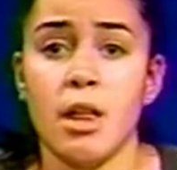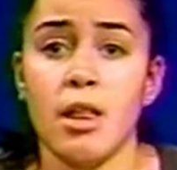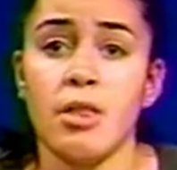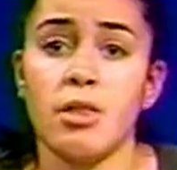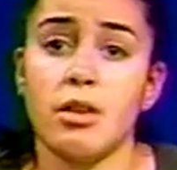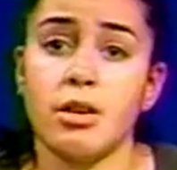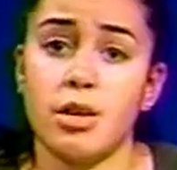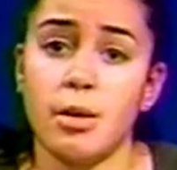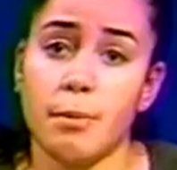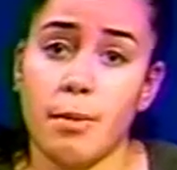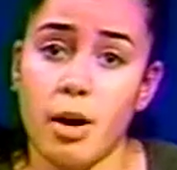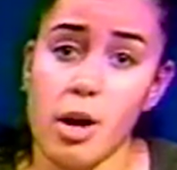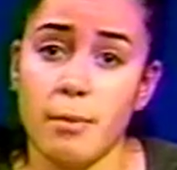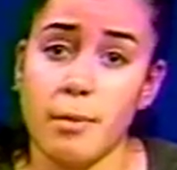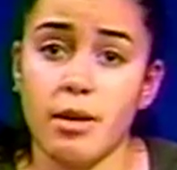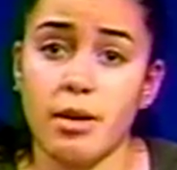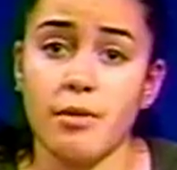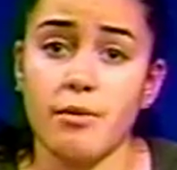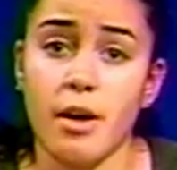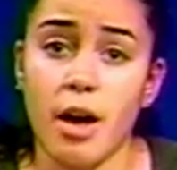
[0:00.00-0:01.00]
The
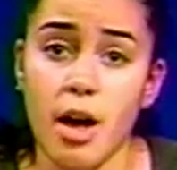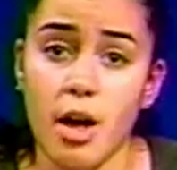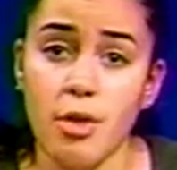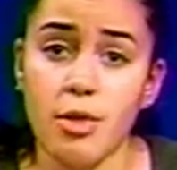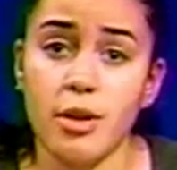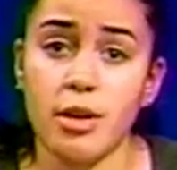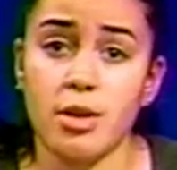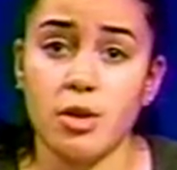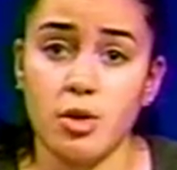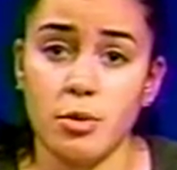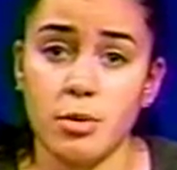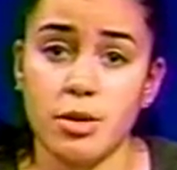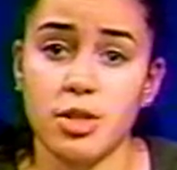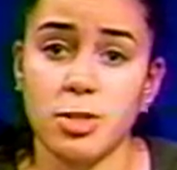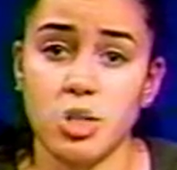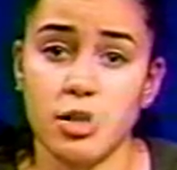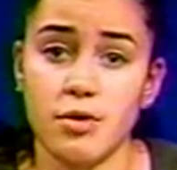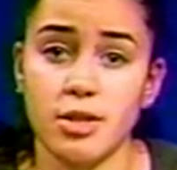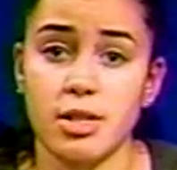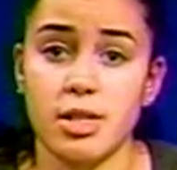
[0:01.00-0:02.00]
Department of Health and Human
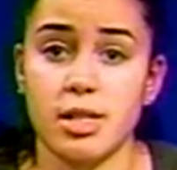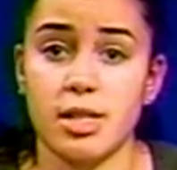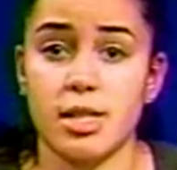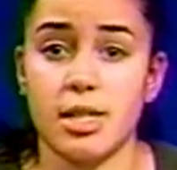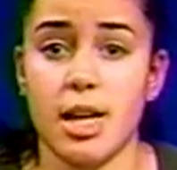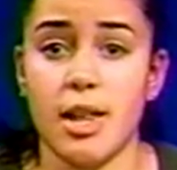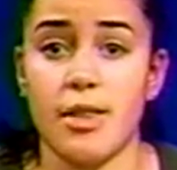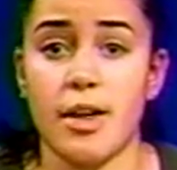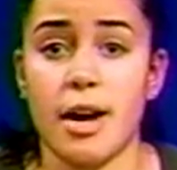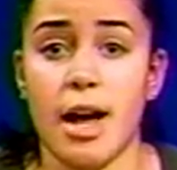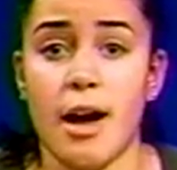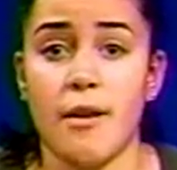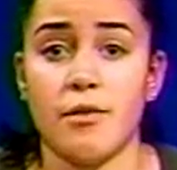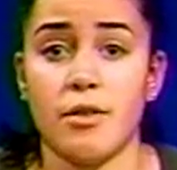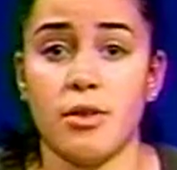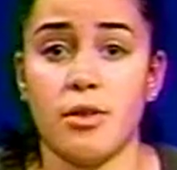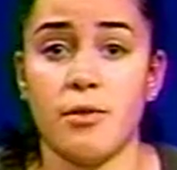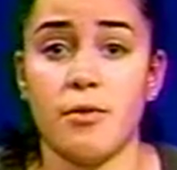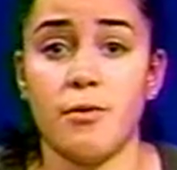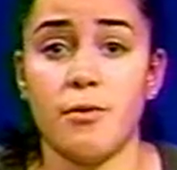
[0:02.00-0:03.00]
Services said that after
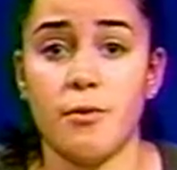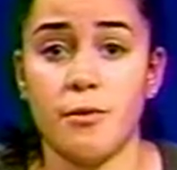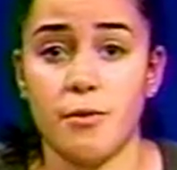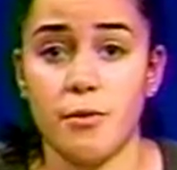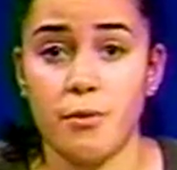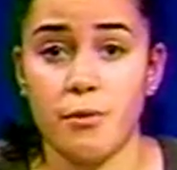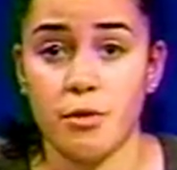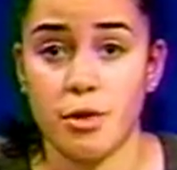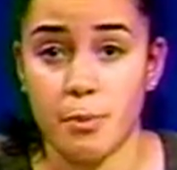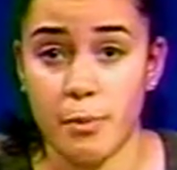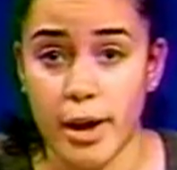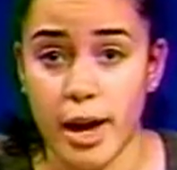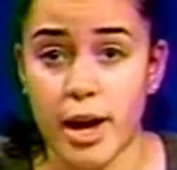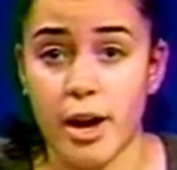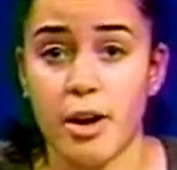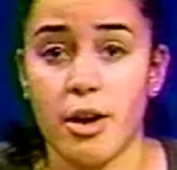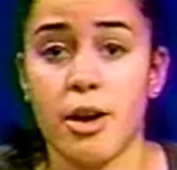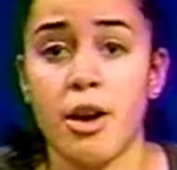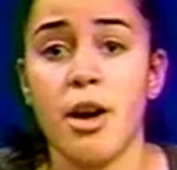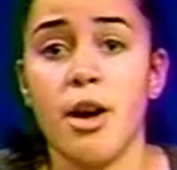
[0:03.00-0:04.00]
the
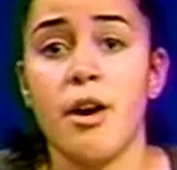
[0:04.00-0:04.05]
repair,